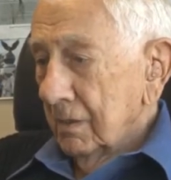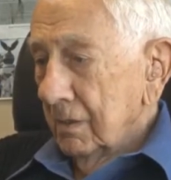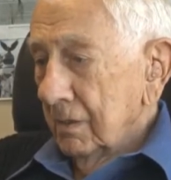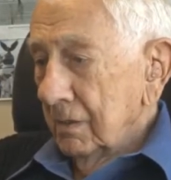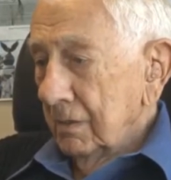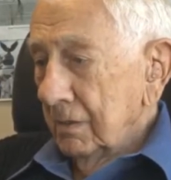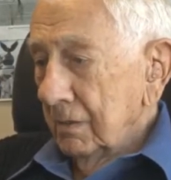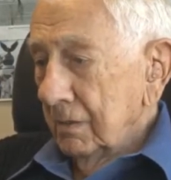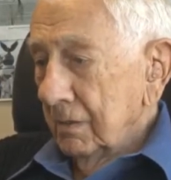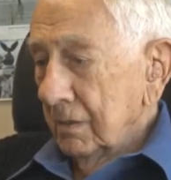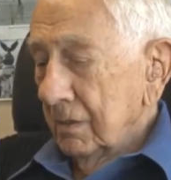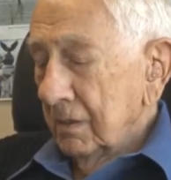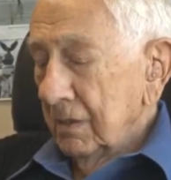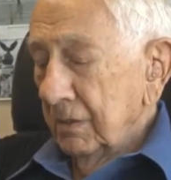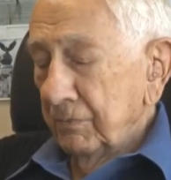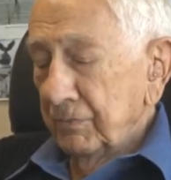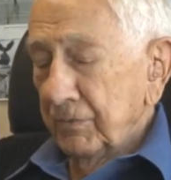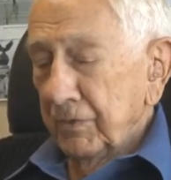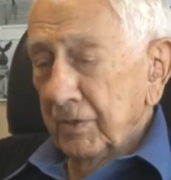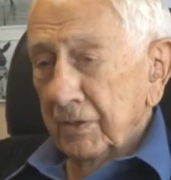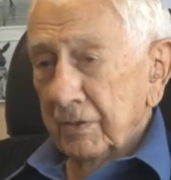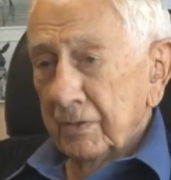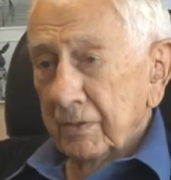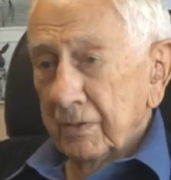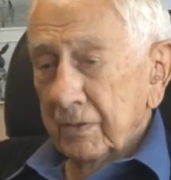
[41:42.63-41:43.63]
And they kept,
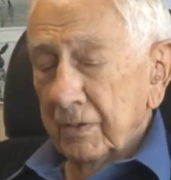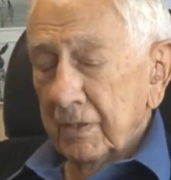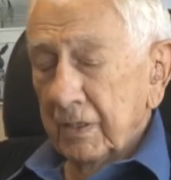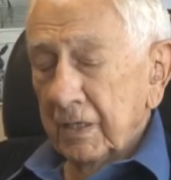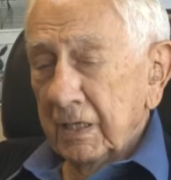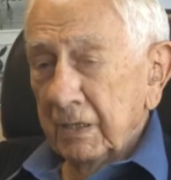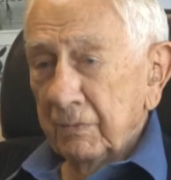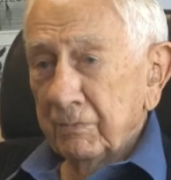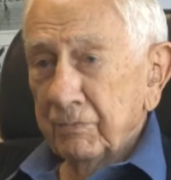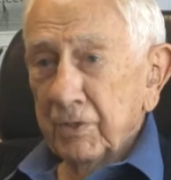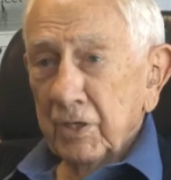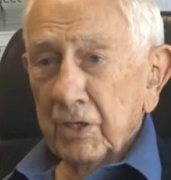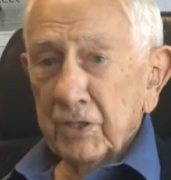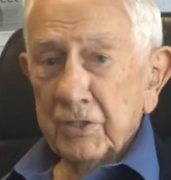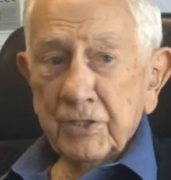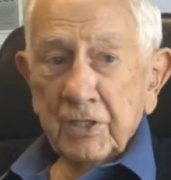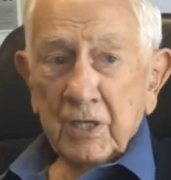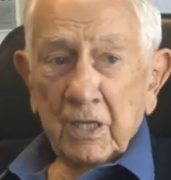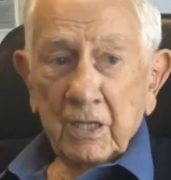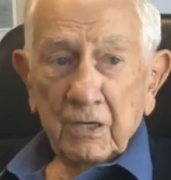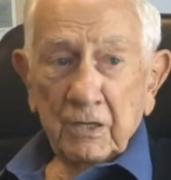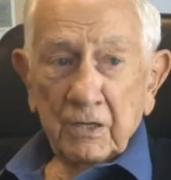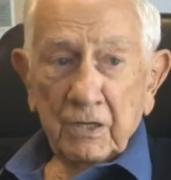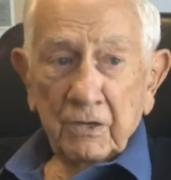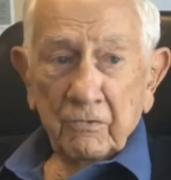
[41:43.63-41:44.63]
on, they kept on
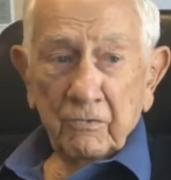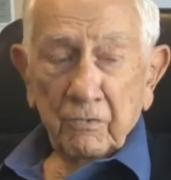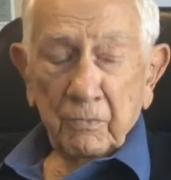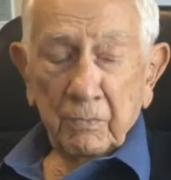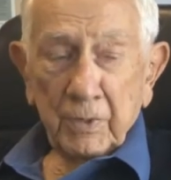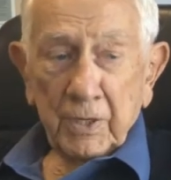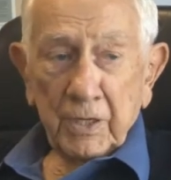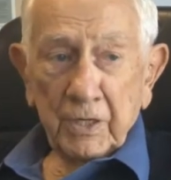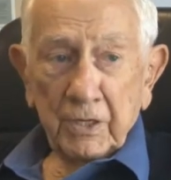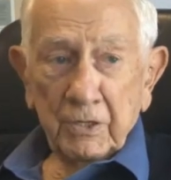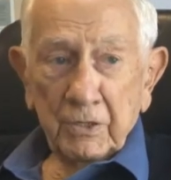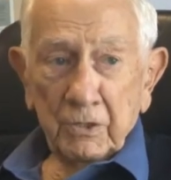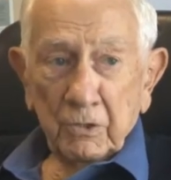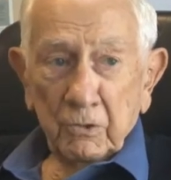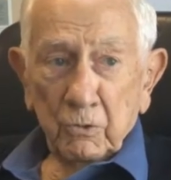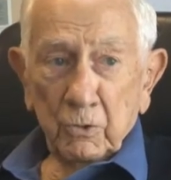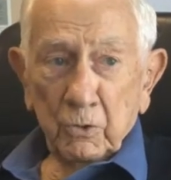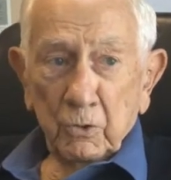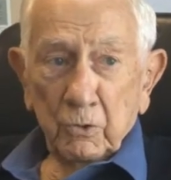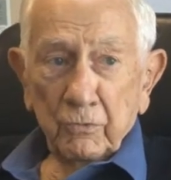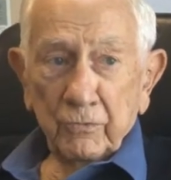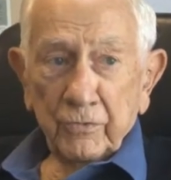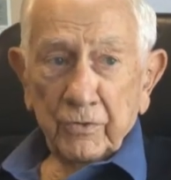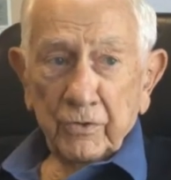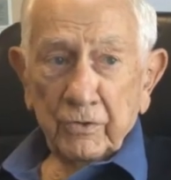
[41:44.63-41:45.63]
telling everybody, don't
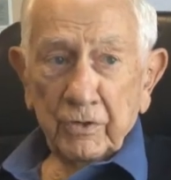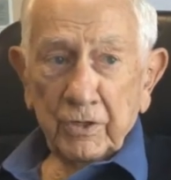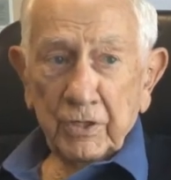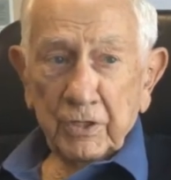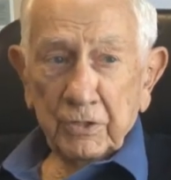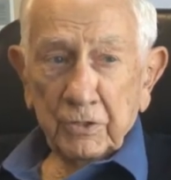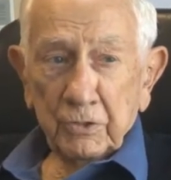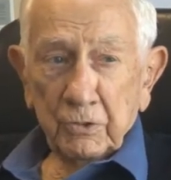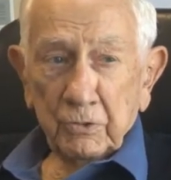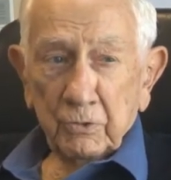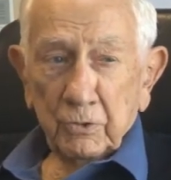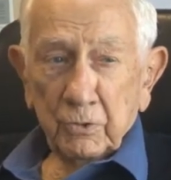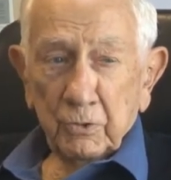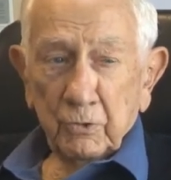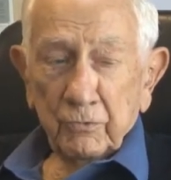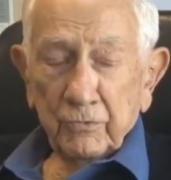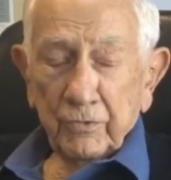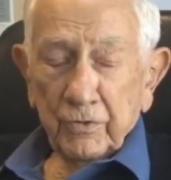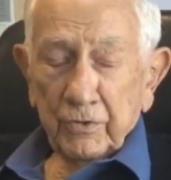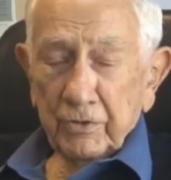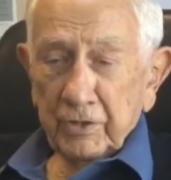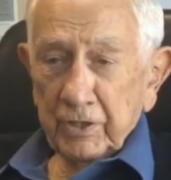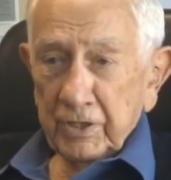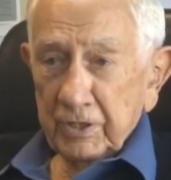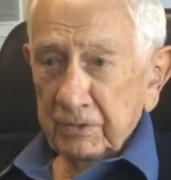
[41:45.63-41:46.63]
overeat, don't
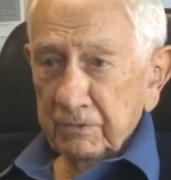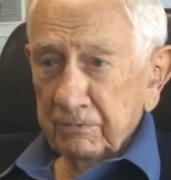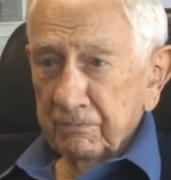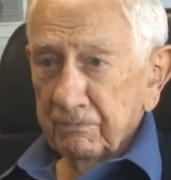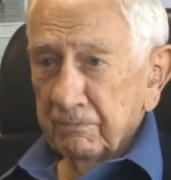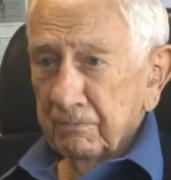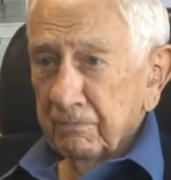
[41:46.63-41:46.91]
overeat,